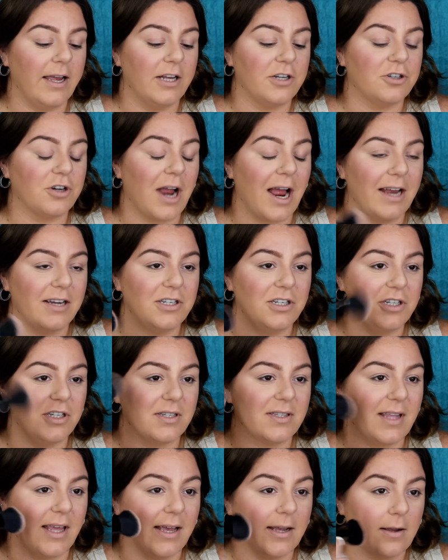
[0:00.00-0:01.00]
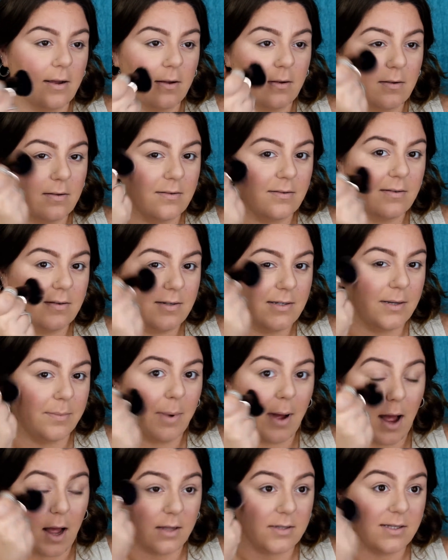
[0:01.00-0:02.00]
It tried to just like
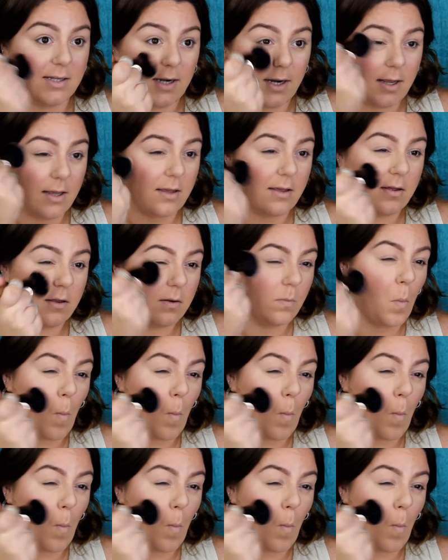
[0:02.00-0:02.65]
deposit it.